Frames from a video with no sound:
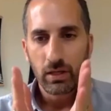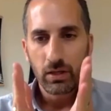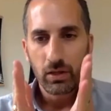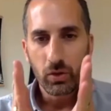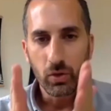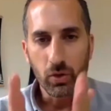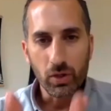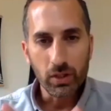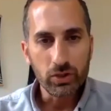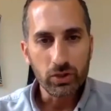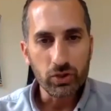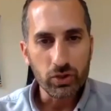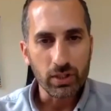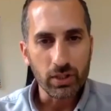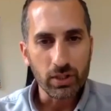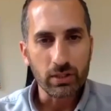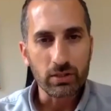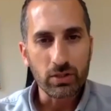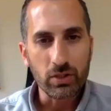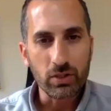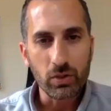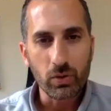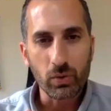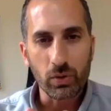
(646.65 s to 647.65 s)

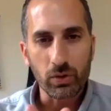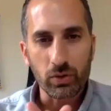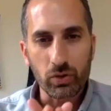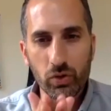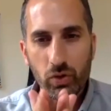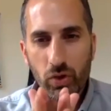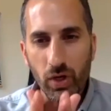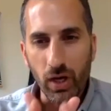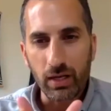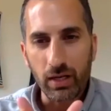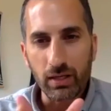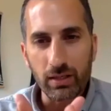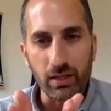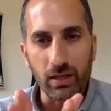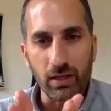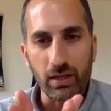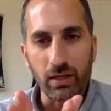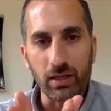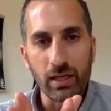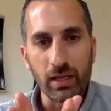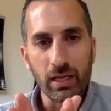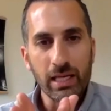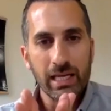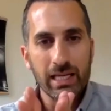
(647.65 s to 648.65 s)
Christians who are trying
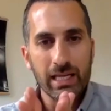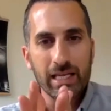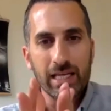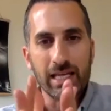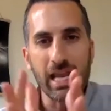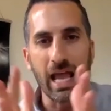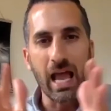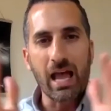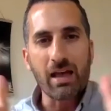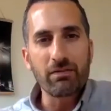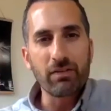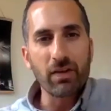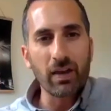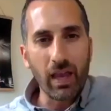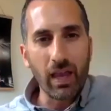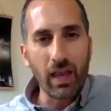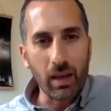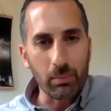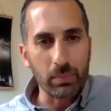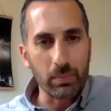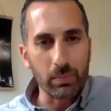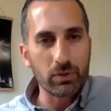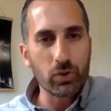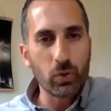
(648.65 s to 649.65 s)
to
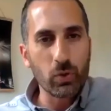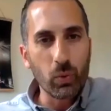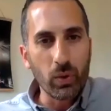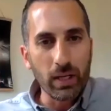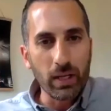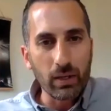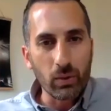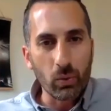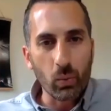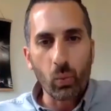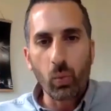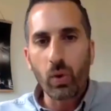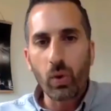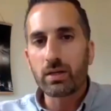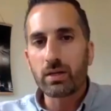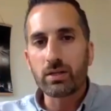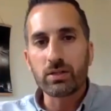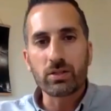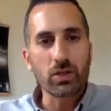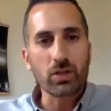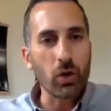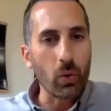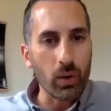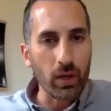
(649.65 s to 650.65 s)
navigate between what
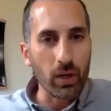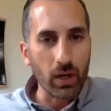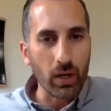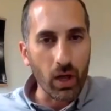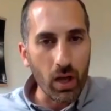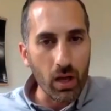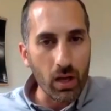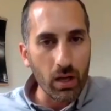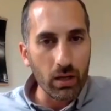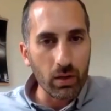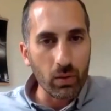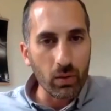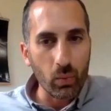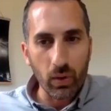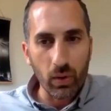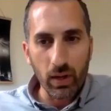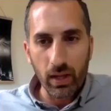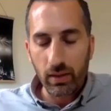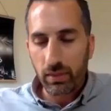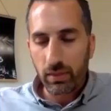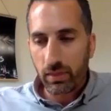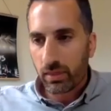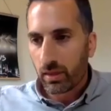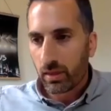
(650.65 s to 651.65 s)
is going on
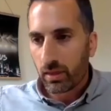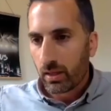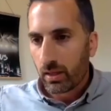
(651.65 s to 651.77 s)
with